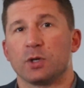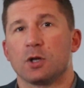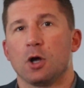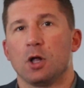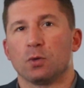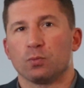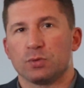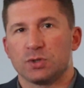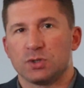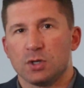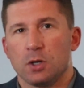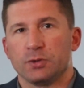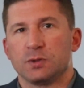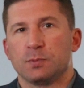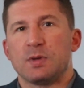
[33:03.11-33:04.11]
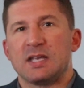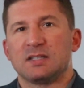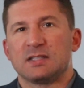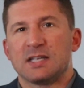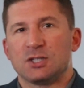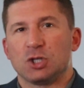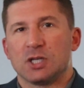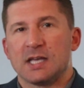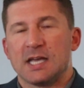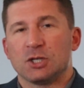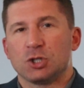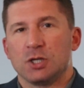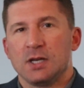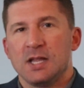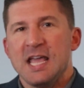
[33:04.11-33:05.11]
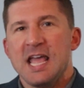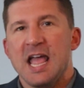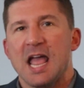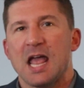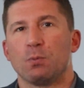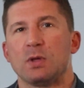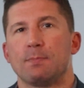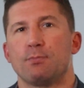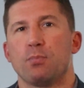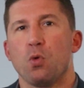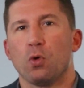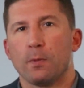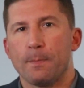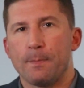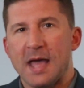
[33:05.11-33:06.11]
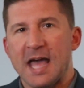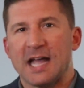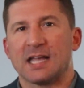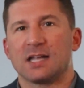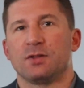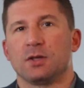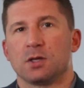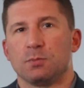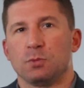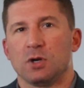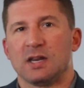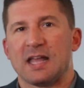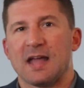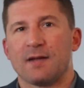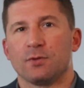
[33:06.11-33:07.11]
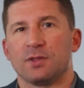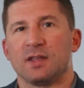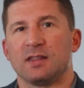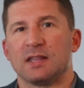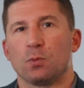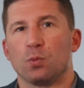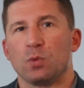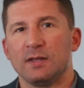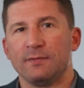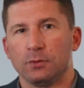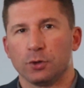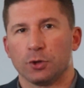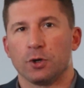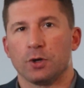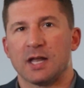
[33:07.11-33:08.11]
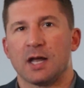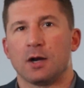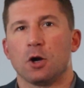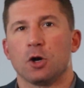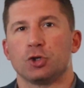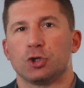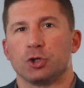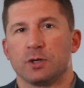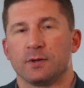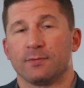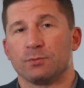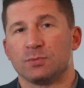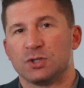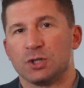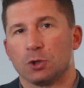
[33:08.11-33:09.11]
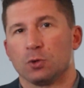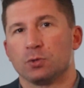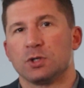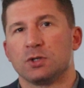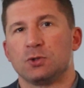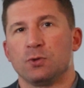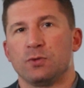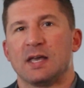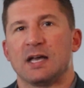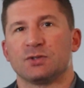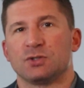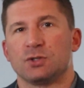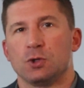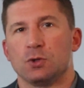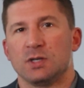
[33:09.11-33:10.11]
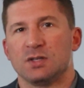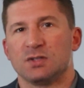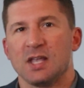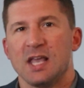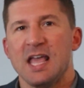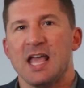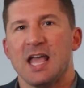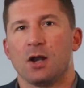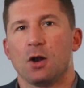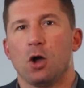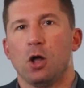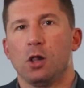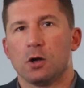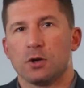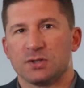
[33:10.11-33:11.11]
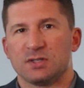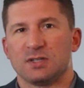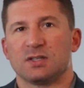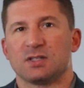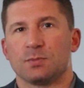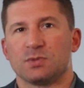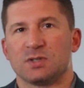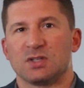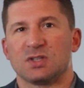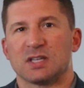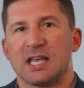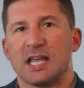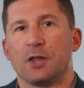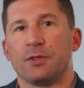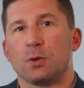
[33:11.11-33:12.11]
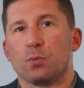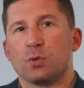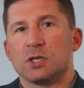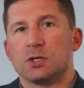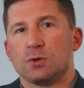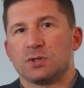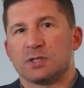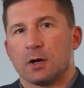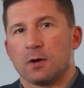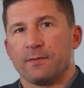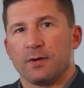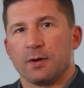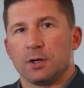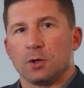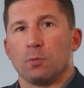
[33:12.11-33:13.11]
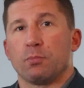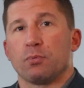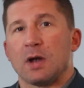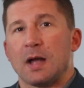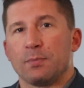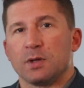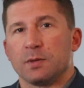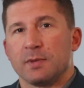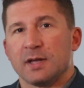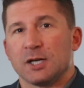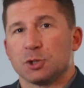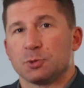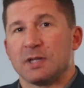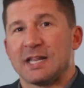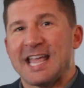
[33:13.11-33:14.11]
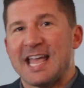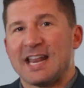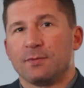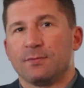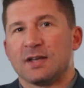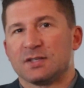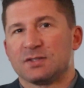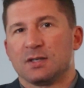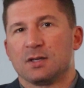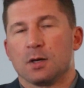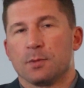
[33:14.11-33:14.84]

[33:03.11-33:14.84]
We call it results-based education, and we pour back into the community everything that we've learned on our journey from 0 to 2,000 units and all our systems and scale that we use on our very own property management and investing